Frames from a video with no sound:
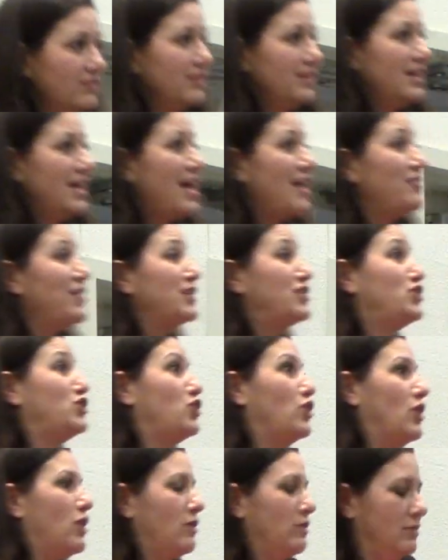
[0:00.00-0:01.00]
Yeah, that's
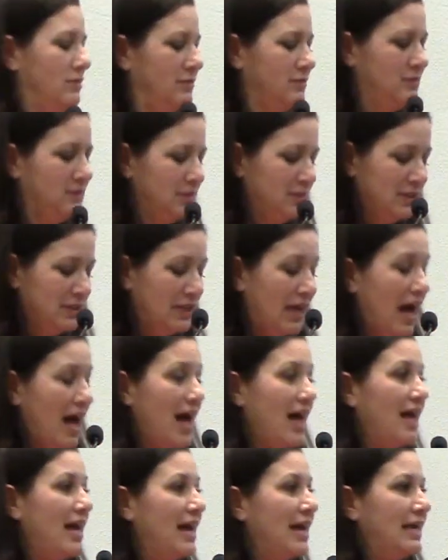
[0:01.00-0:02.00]
true.
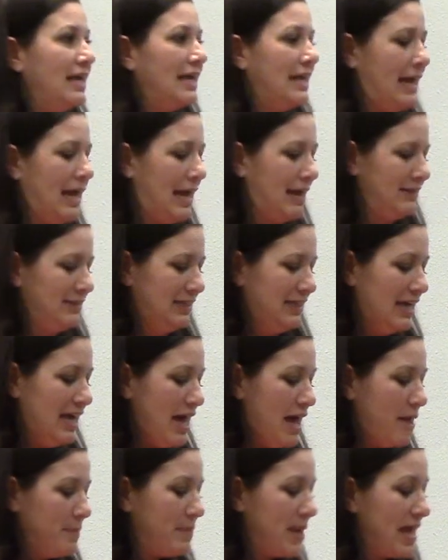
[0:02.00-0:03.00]
I'm happy
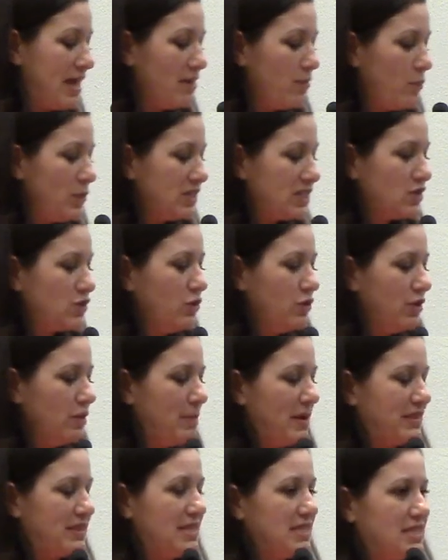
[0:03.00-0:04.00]
there. But what's cool
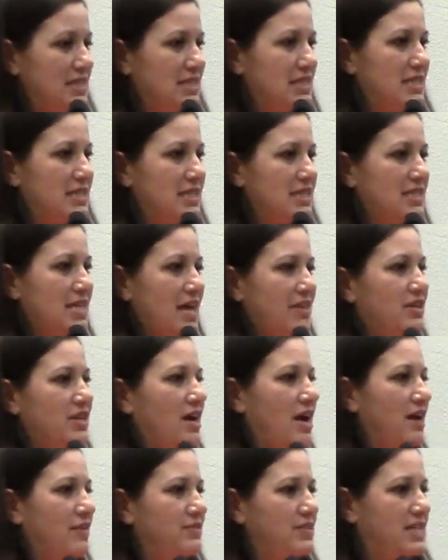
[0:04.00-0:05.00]
about this is how the
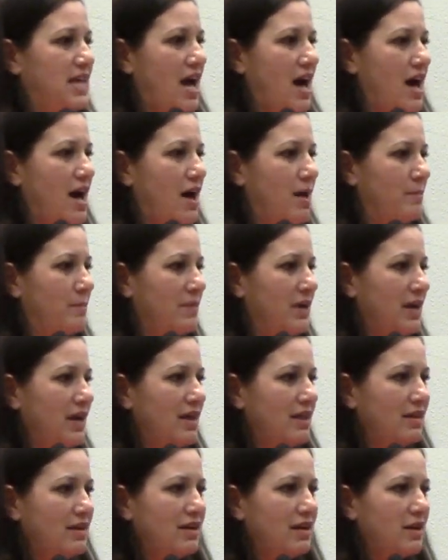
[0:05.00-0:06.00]
knives come.
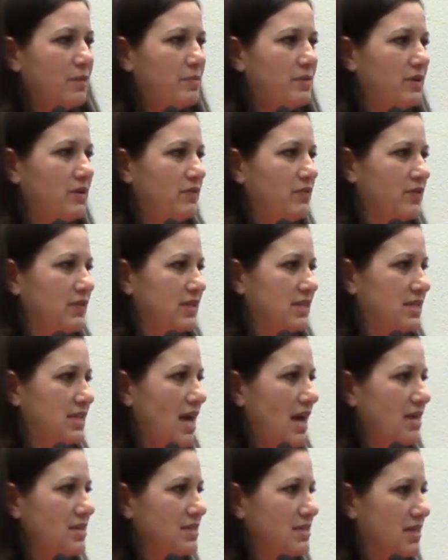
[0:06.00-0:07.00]
Look at how beautiful this
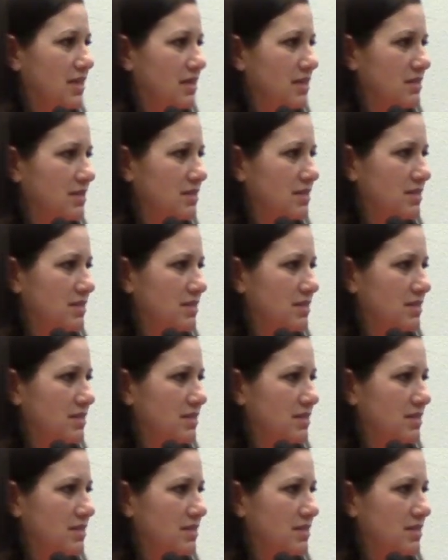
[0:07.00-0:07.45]
case is.